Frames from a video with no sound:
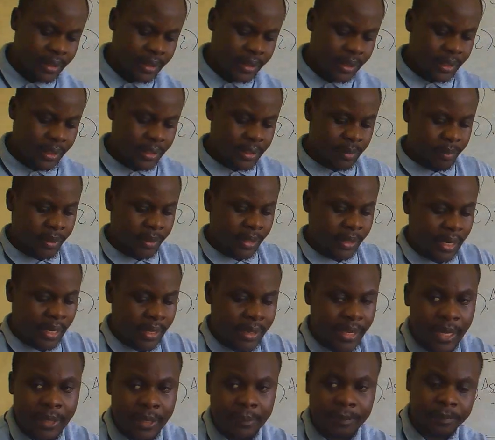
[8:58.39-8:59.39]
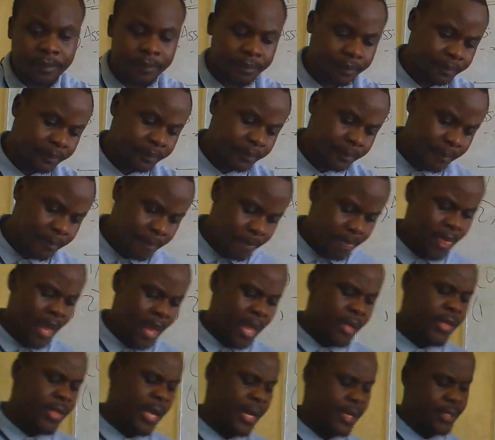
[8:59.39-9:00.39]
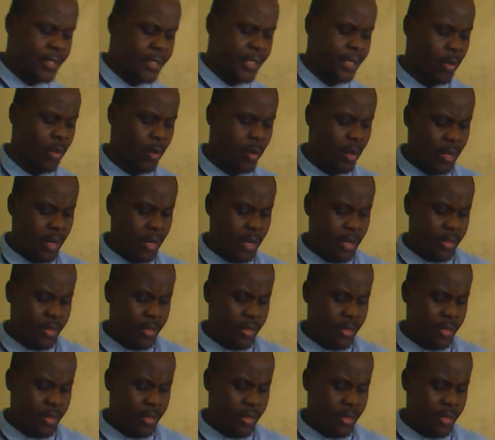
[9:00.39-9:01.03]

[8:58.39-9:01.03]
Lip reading: is bigger than 0.